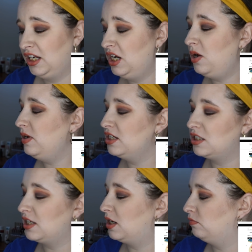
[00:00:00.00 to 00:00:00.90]
you know, it's
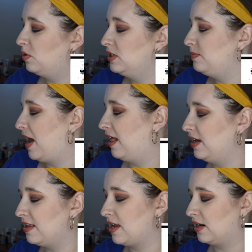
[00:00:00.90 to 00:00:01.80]
just like a rosy
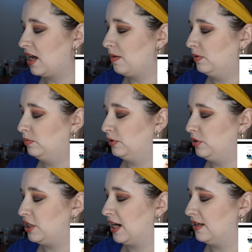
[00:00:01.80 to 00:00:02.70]
palette and then a couple
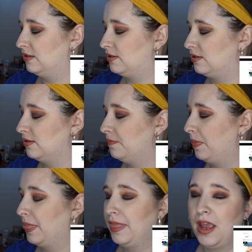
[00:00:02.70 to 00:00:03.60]
blue shades.
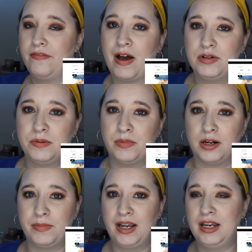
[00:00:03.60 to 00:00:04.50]
If I was a
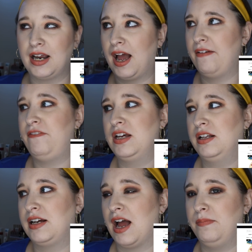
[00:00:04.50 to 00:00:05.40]
mermaid, I feel
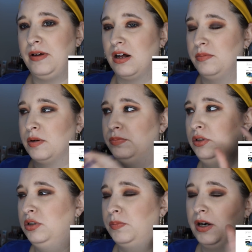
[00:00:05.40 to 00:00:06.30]
like I'd be all about
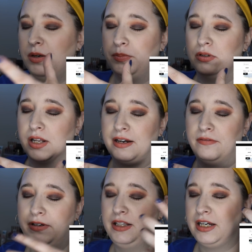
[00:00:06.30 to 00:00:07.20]
blue, purple, like
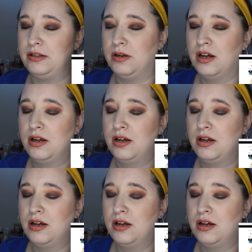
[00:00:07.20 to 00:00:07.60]
really